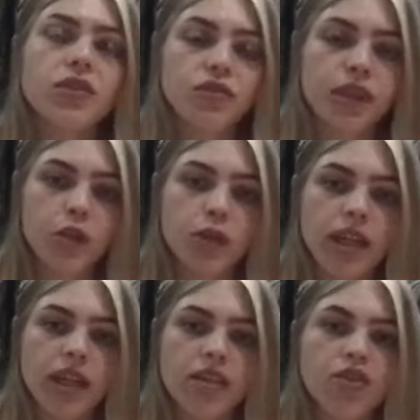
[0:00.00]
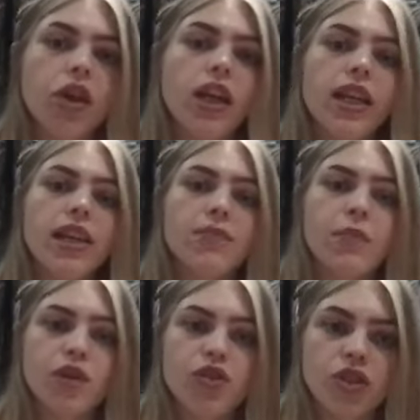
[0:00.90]
filming, try and get as
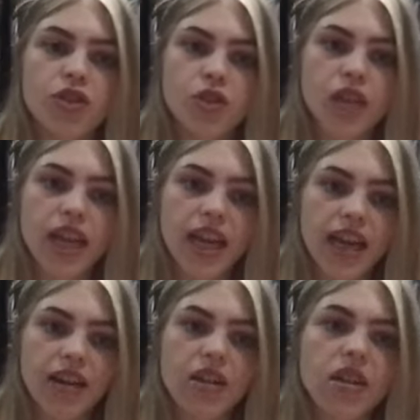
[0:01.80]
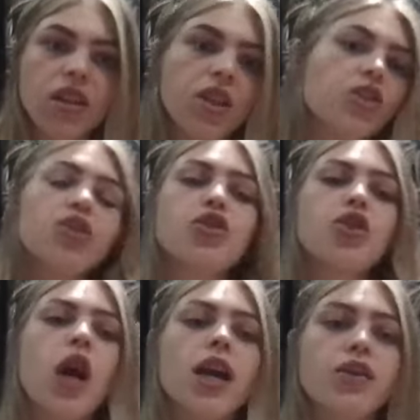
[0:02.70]
much done as you can to
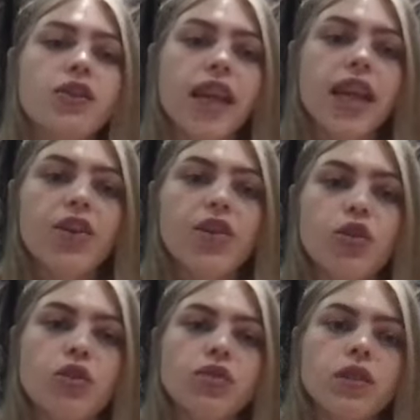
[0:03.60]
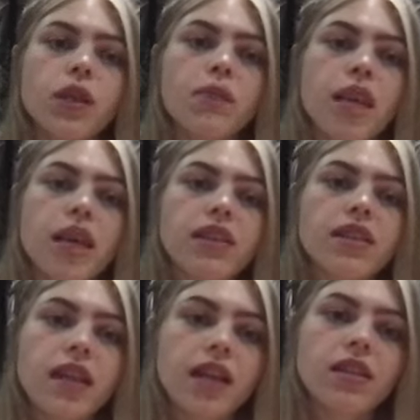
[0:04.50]
try and create a short film that makes
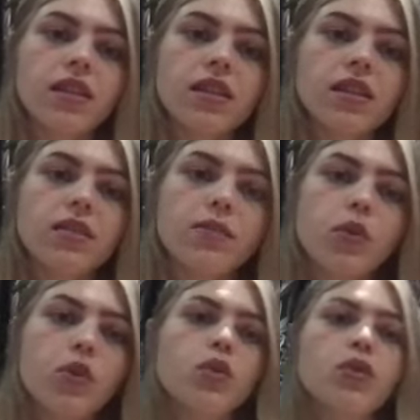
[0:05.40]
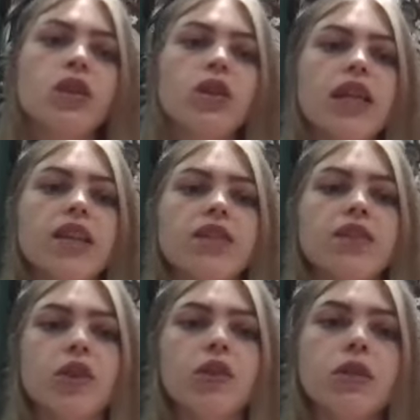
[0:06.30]
sense, but also leaves
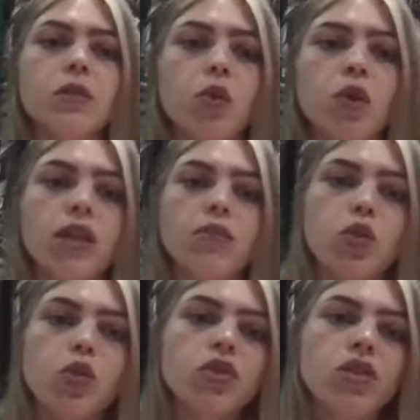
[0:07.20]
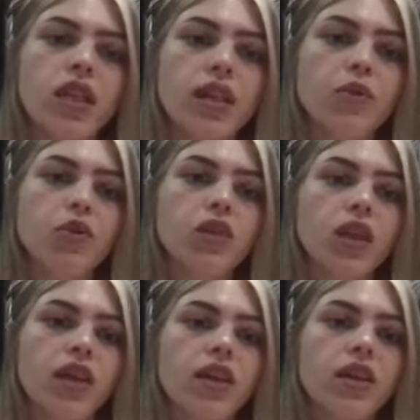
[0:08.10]
the viewer wanting more. So there was
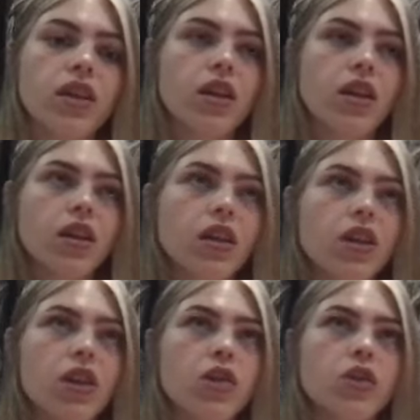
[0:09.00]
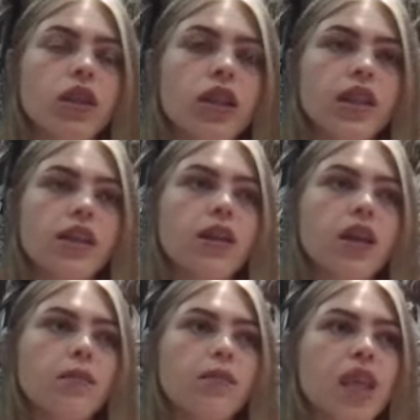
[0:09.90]
like,
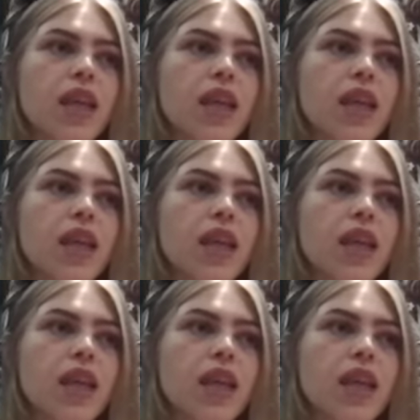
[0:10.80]
the